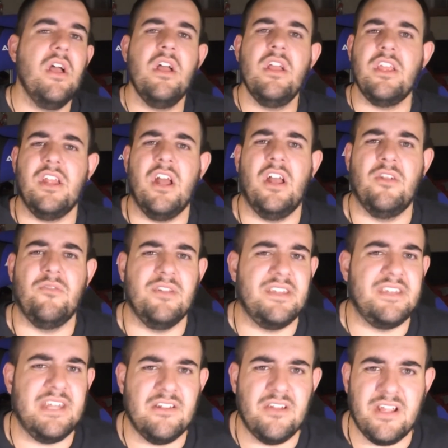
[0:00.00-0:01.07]
you know, I don't want to
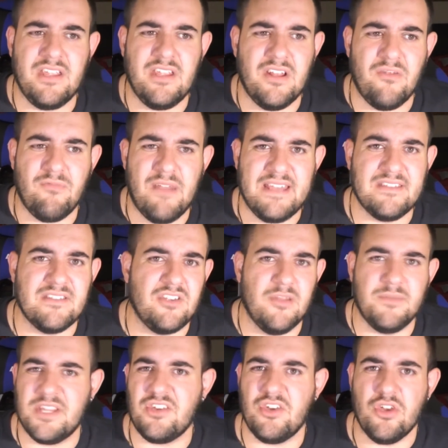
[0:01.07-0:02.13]
see, like, you know, racist terms
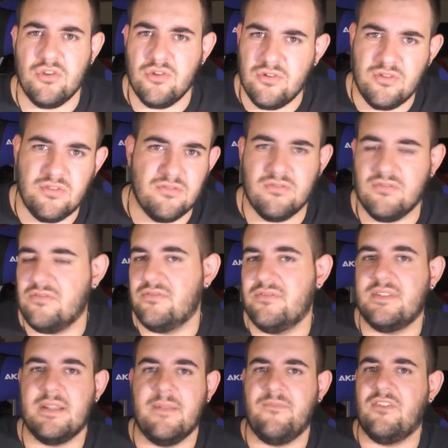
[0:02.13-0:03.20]
like coon or
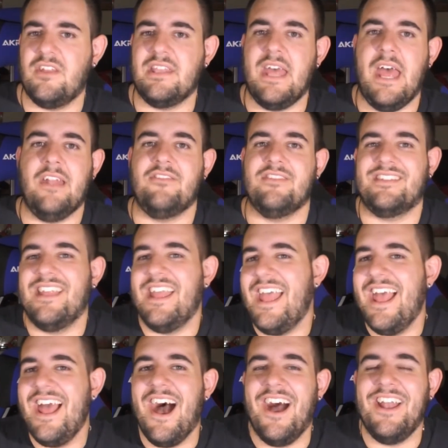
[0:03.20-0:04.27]
something like that. Just,
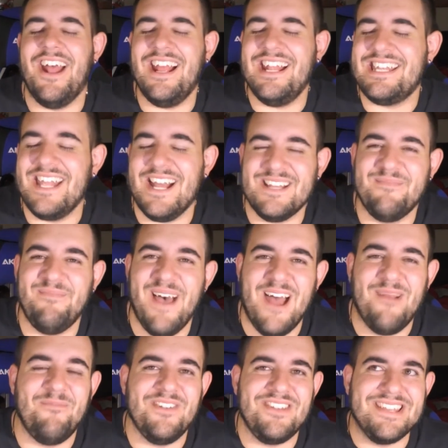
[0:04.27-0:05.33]
I know it sounds
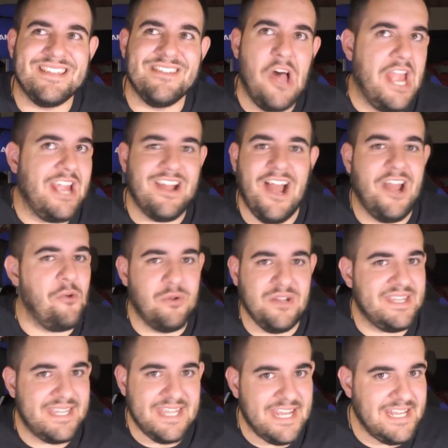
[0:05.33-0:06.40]
bad, but just, like, I don't want
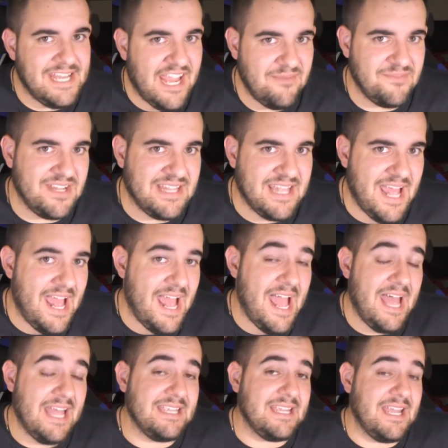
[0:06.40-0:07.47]
to see names like that
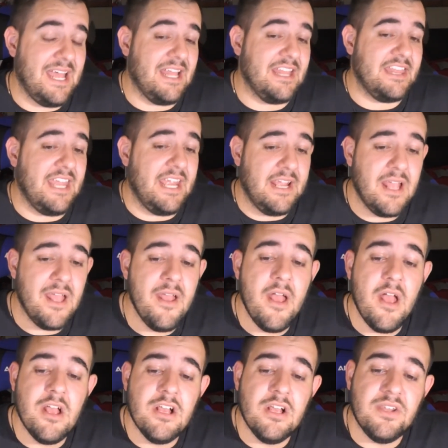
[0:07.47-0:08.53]
as a thing.
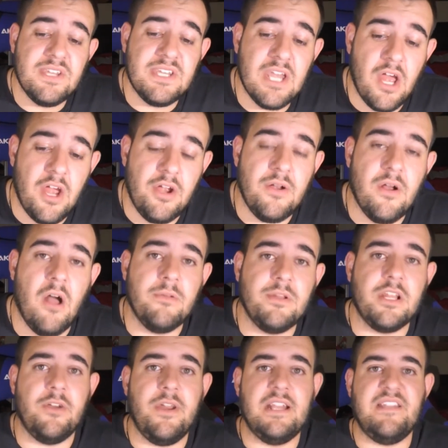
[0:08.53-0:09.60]
So, I'm going to
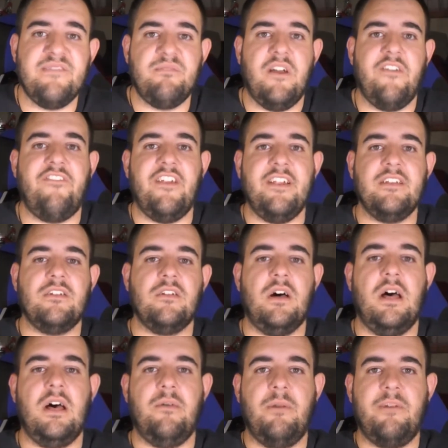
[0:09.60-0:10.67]
go ahead and leave my friend
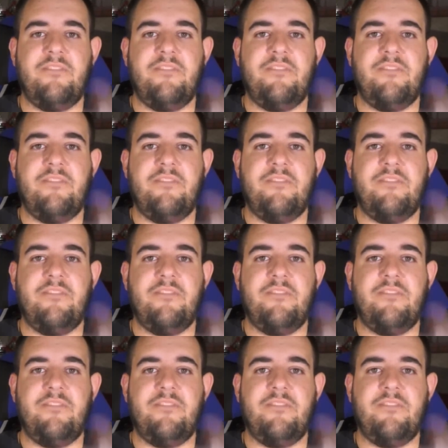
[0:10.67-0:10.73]
code